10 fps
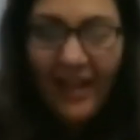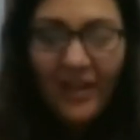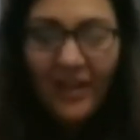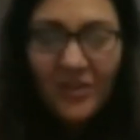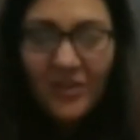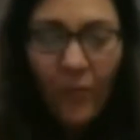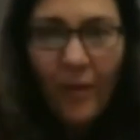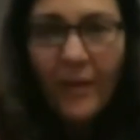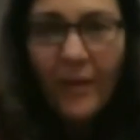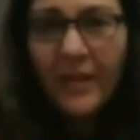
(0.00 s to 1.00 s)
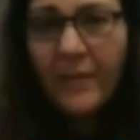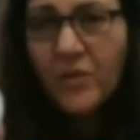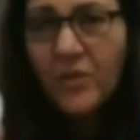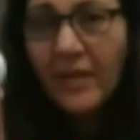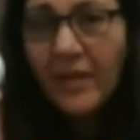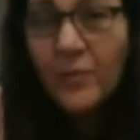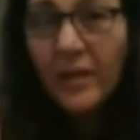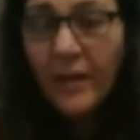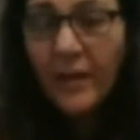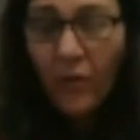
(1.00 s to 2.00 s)
So what we're going to be doing is we're going to be
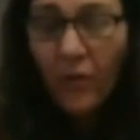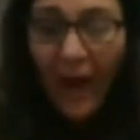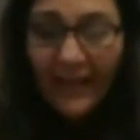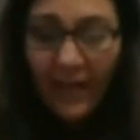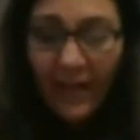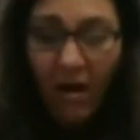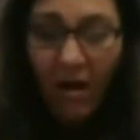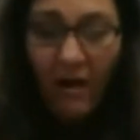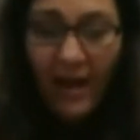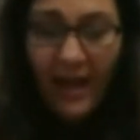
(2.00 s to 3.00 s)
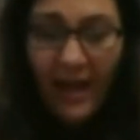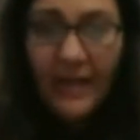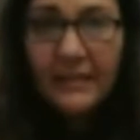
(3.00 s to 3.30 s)
cracking our eggs